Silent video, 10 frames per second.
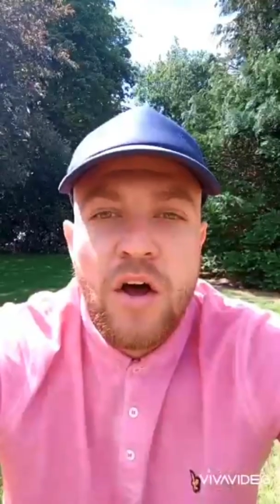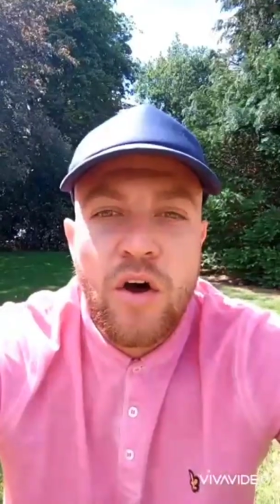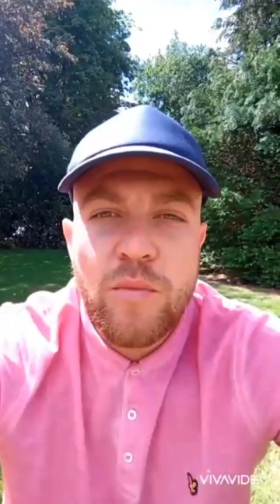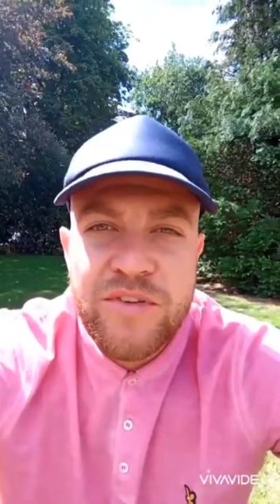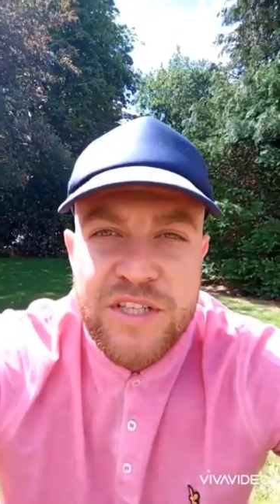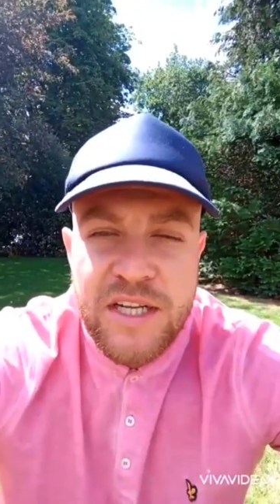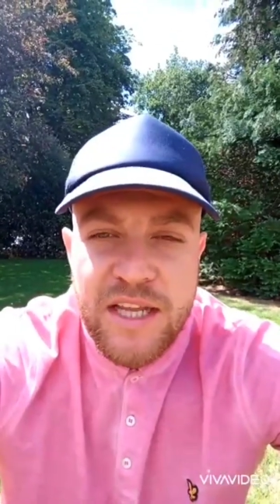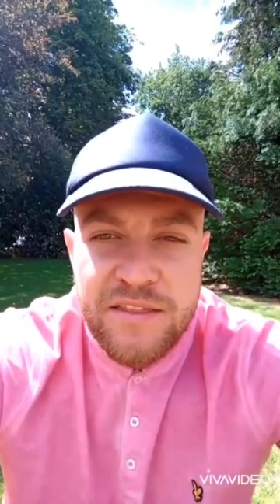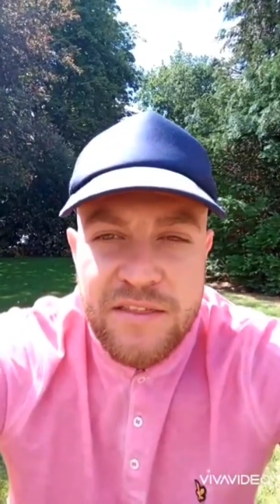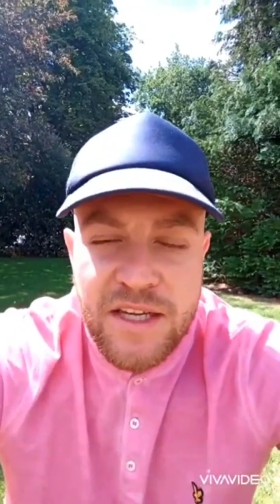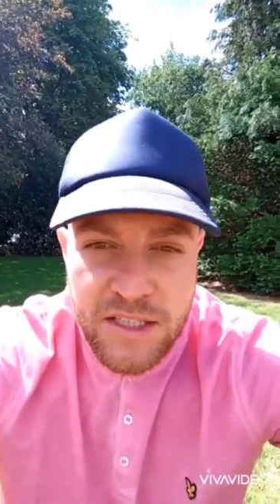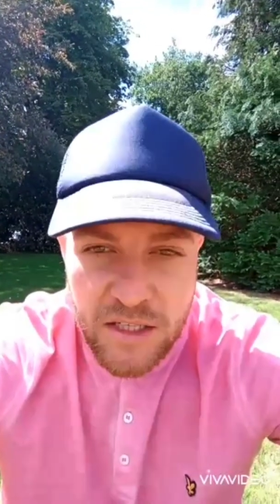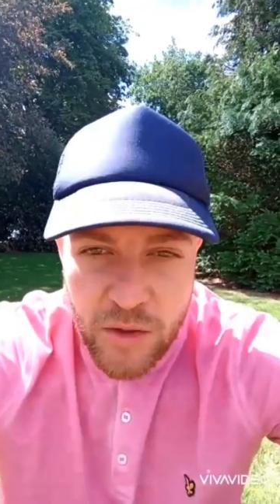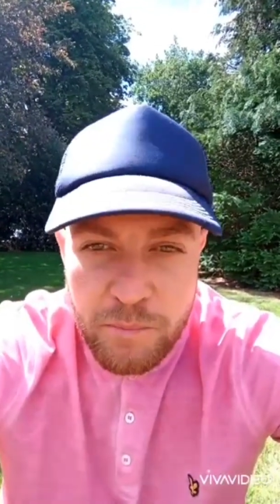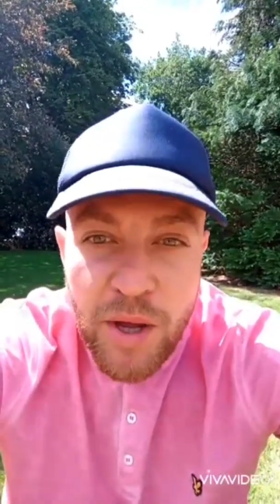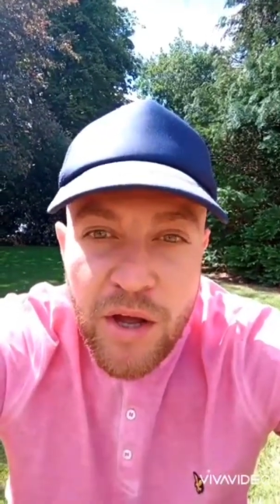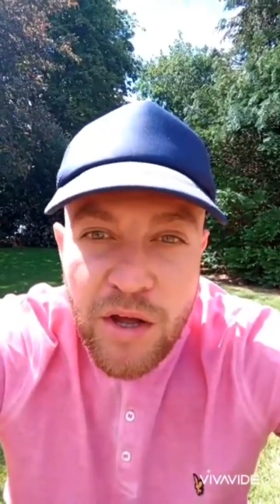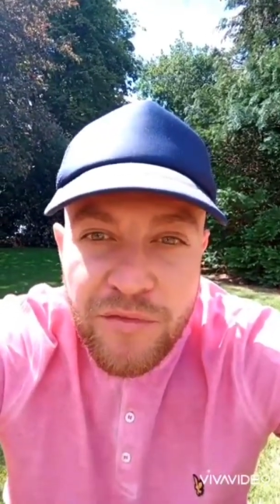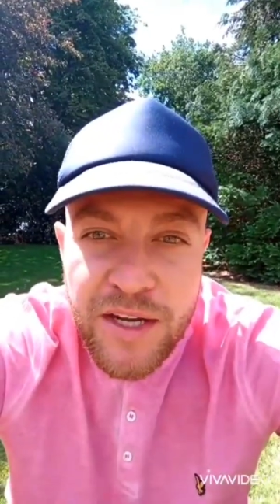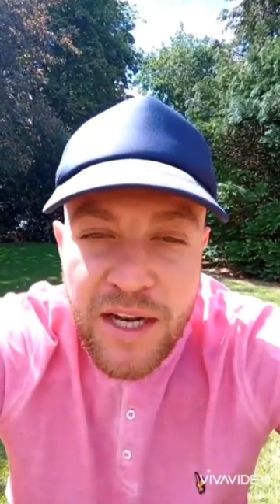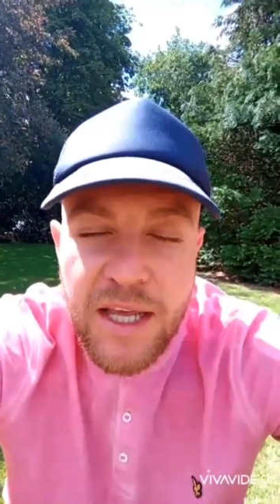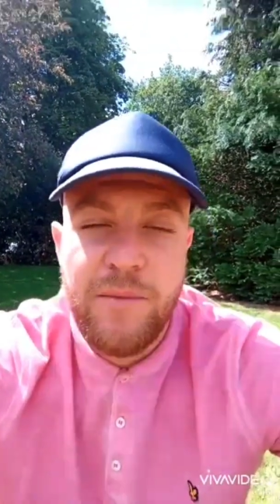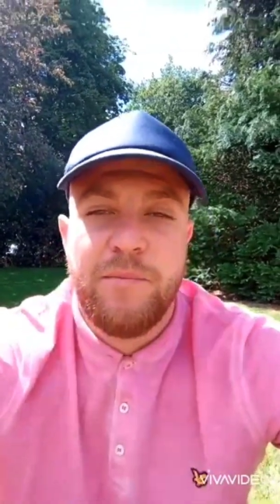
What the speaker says: Obviously that didn't go perfectly,